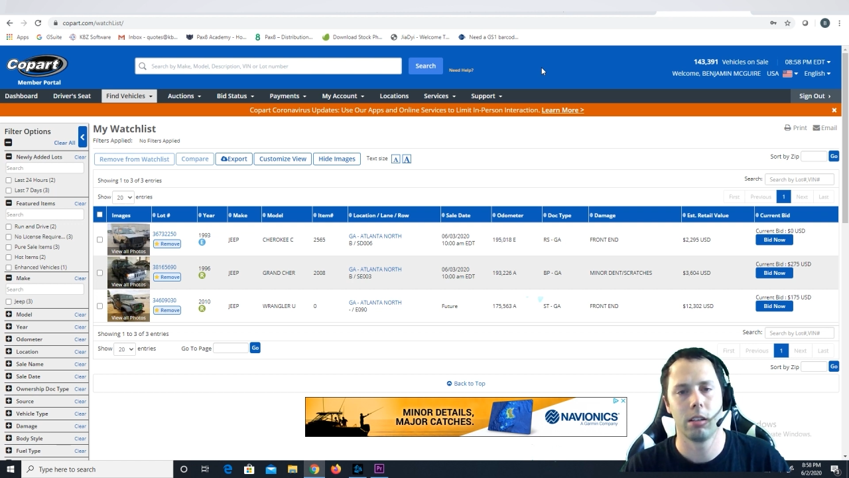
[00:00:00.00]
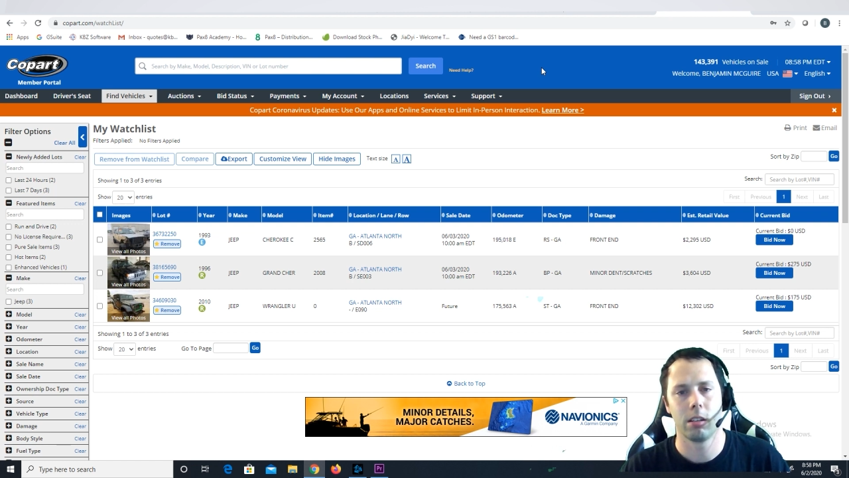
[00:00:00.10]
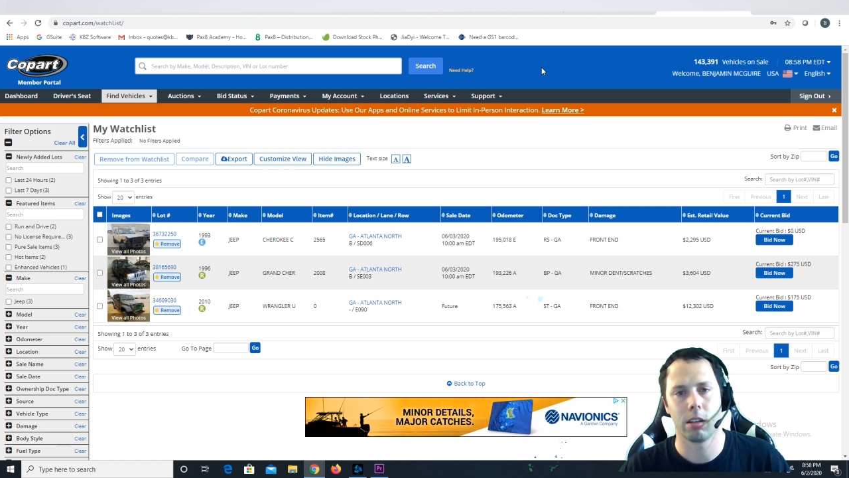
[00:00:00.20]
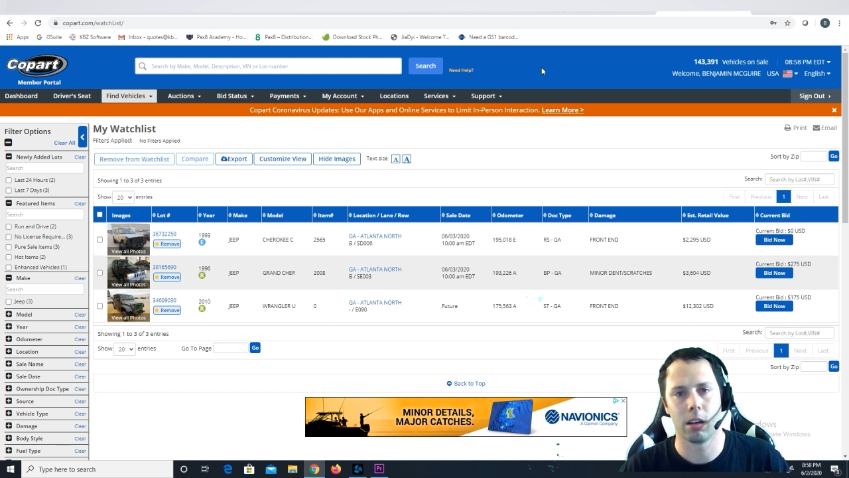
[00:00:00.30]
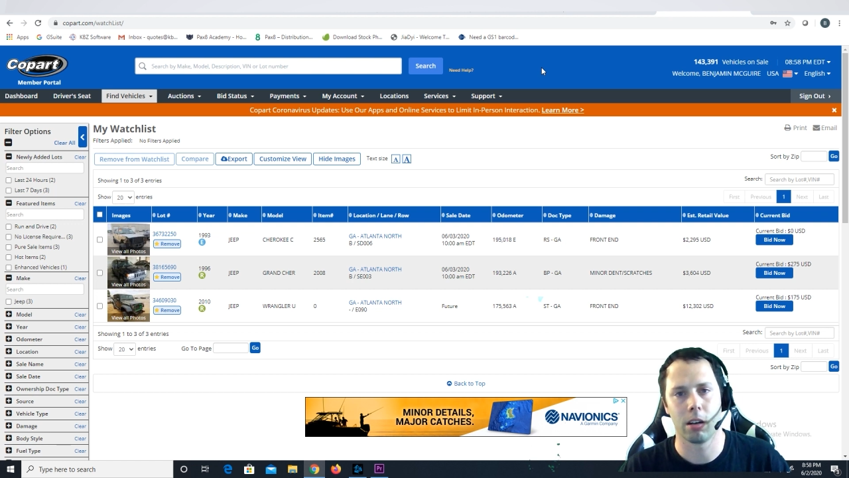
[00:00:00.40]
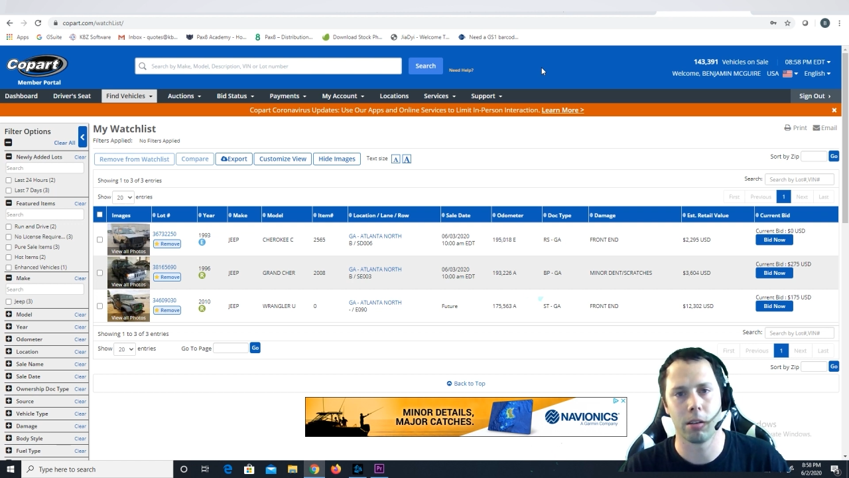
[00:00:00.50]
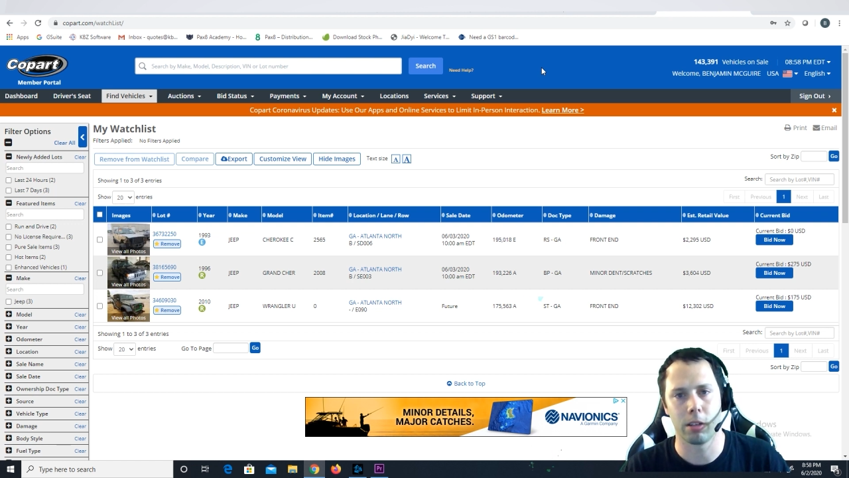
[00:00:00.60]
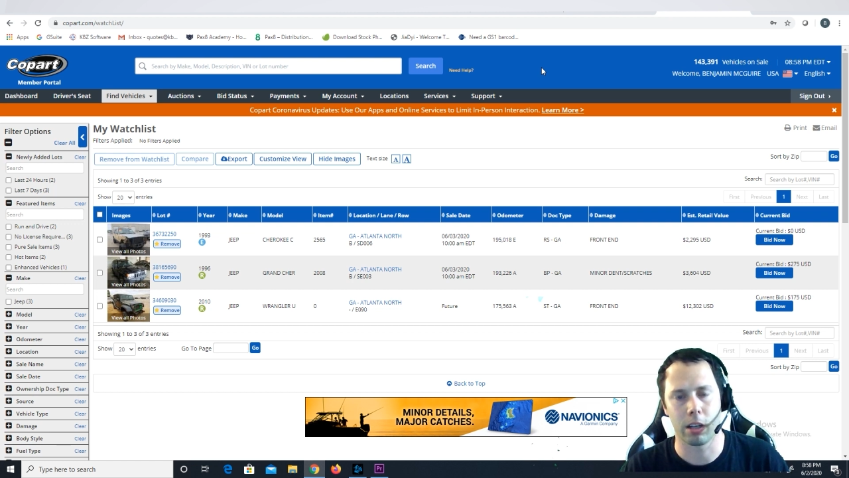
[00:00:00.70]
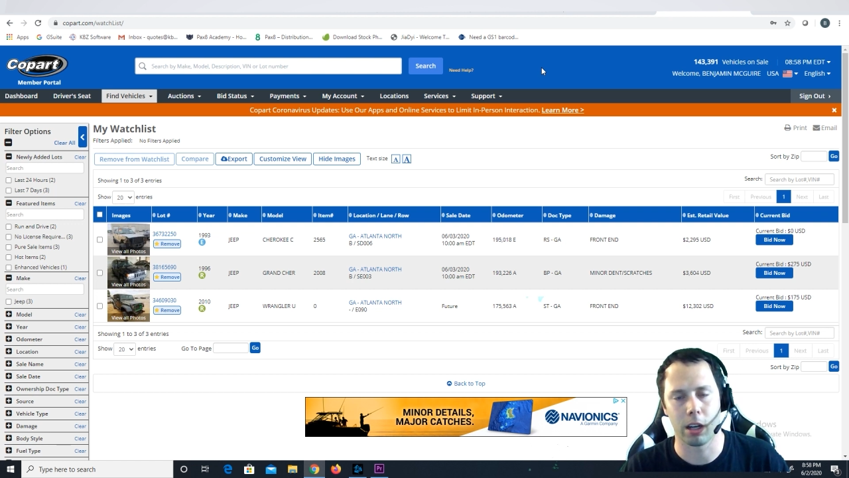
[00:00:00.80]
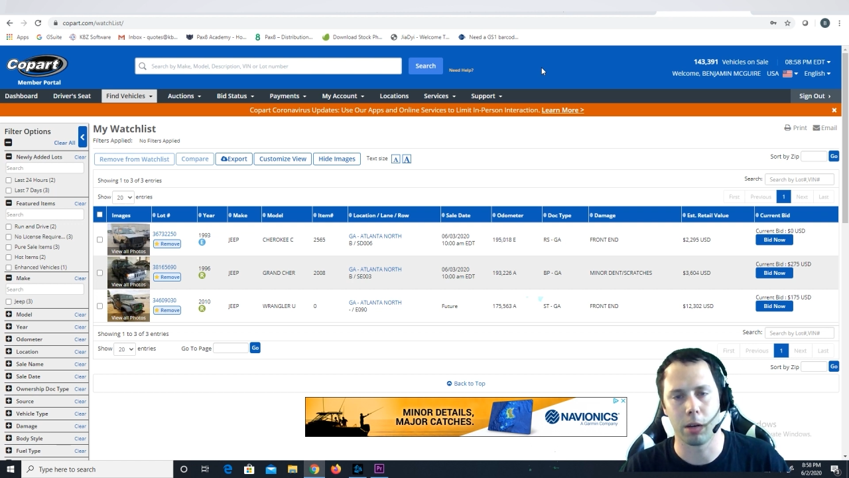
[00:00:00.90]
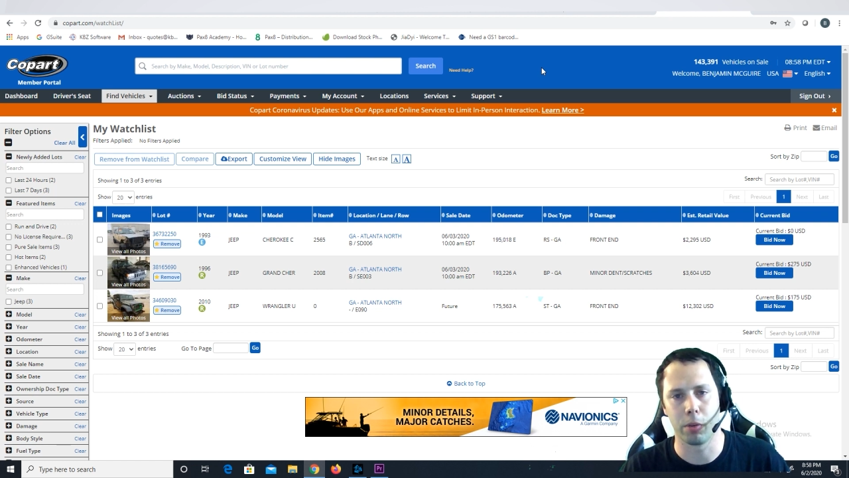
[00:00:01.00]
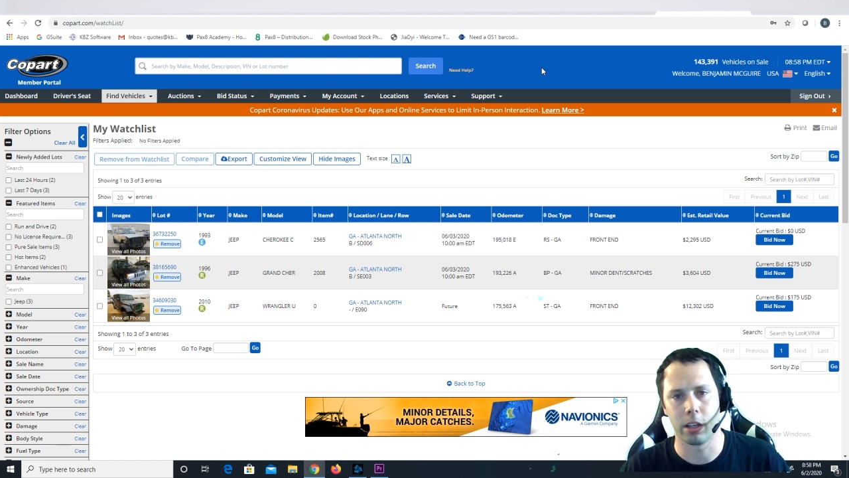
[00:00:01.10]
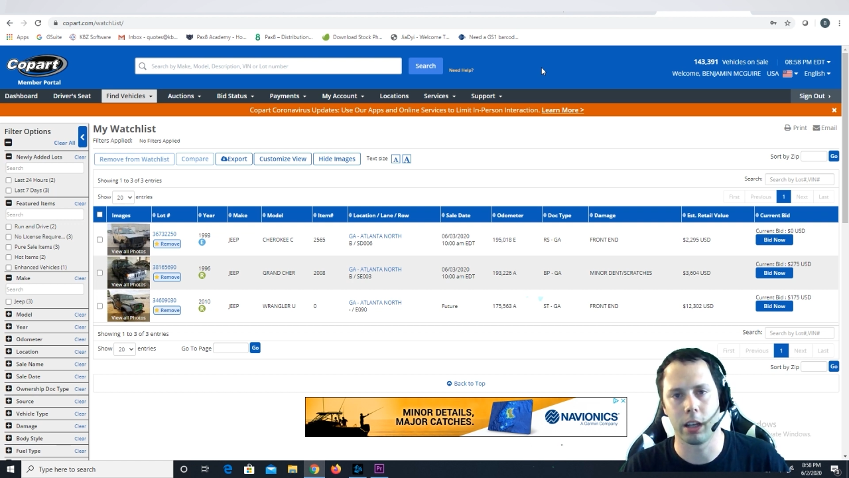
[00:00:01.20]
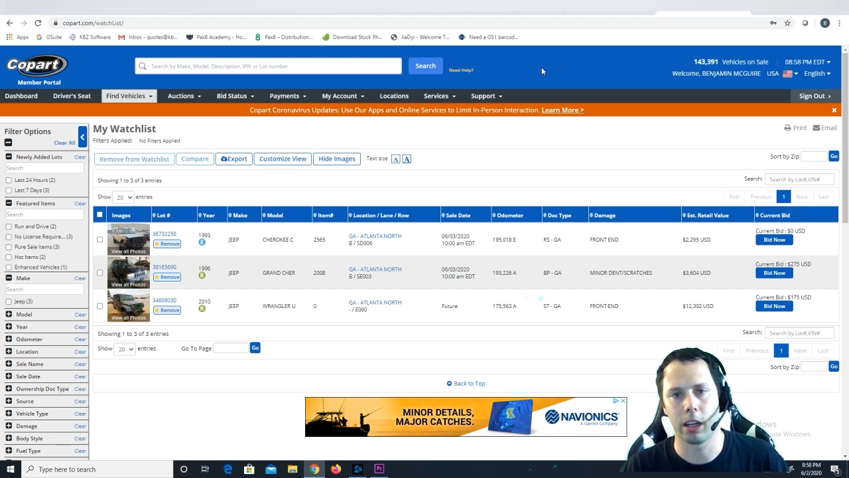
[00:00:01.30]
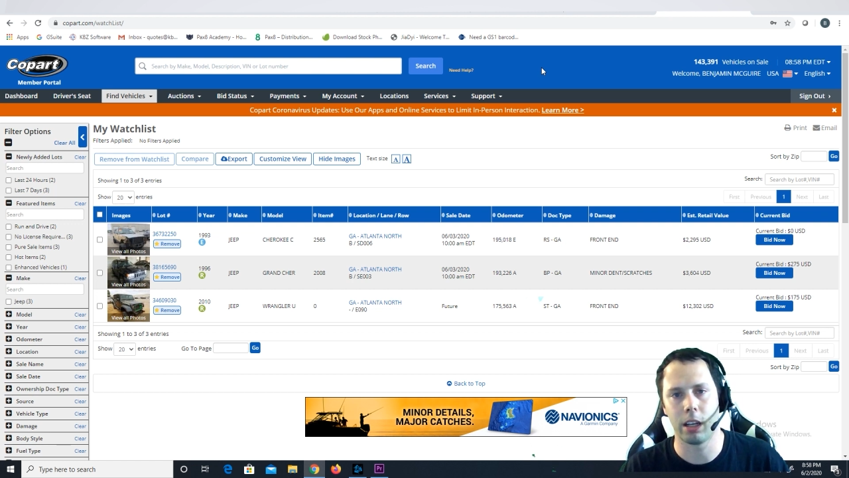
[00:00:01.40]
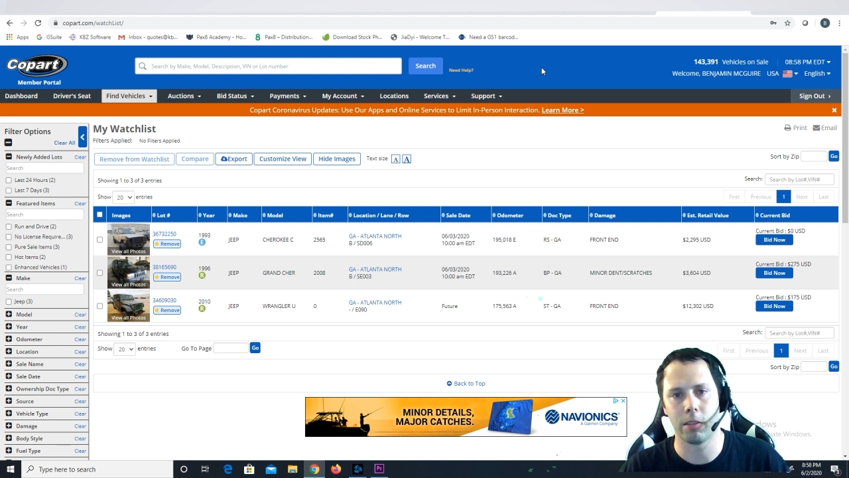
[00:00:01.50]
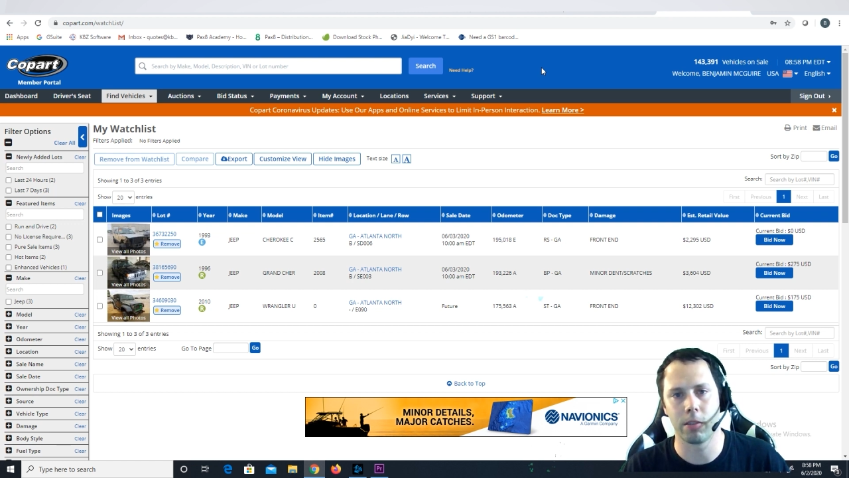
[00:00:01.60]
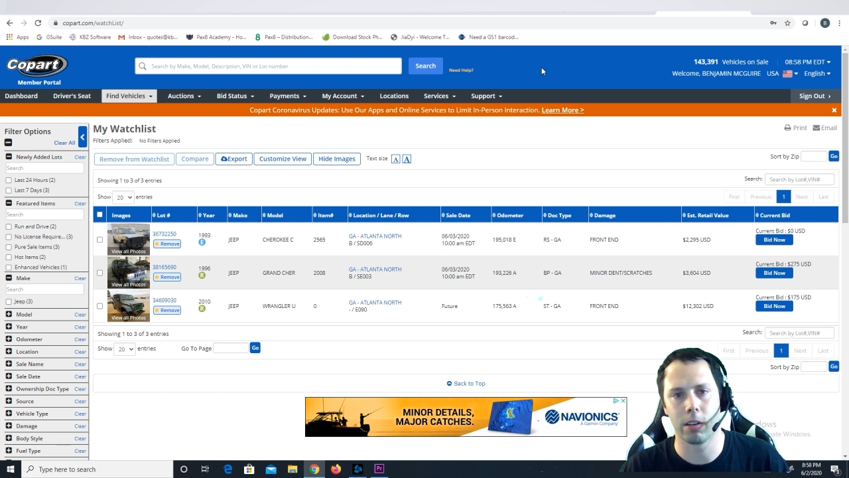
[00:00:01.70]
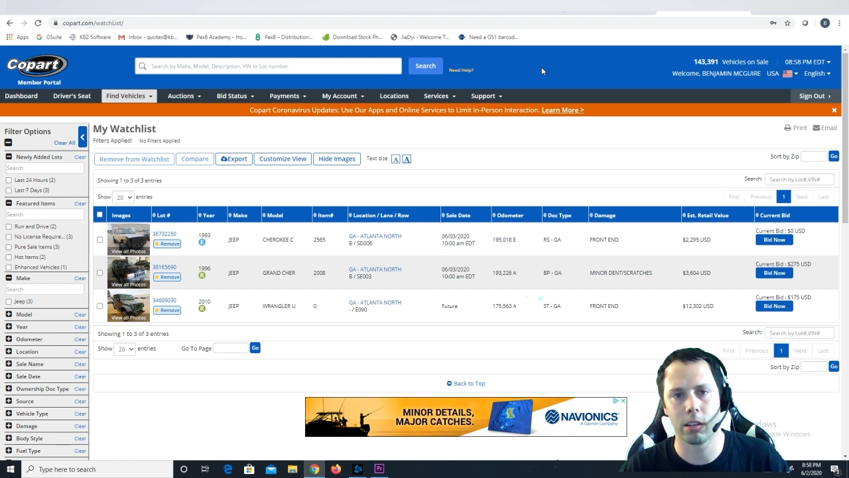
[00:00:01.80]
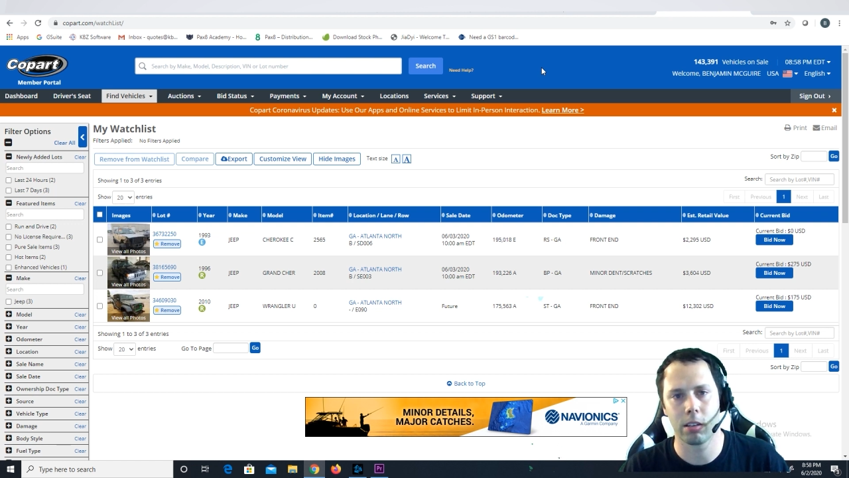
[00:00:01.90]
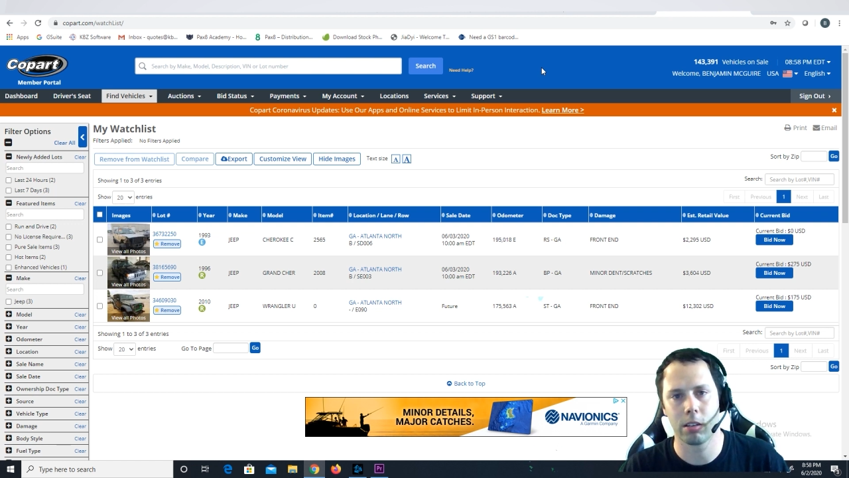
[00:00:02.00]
and kind of breaking even.